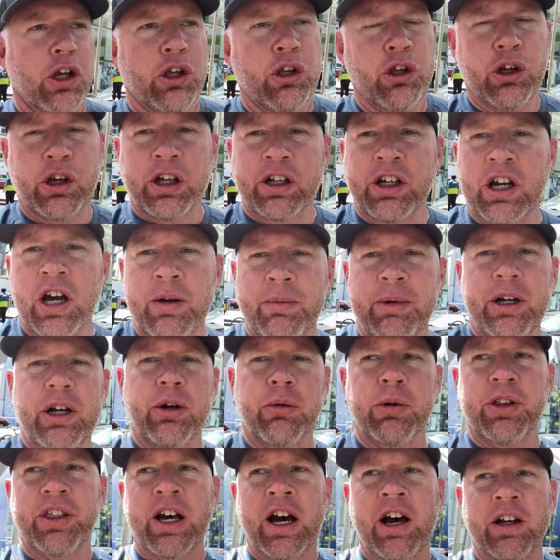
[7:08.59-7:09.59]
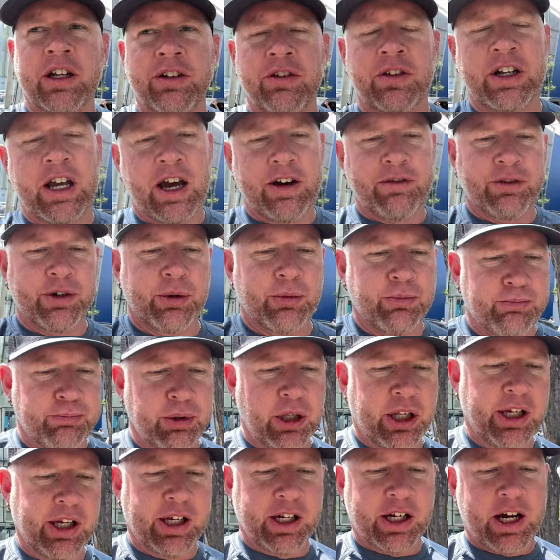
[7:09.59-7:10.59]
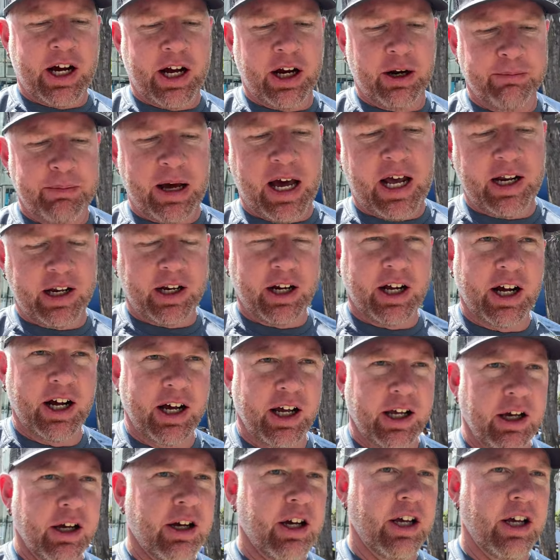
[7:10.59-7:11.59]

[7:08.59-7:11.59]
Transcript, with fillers: you can come here without even having to blink an eye or bat an eye.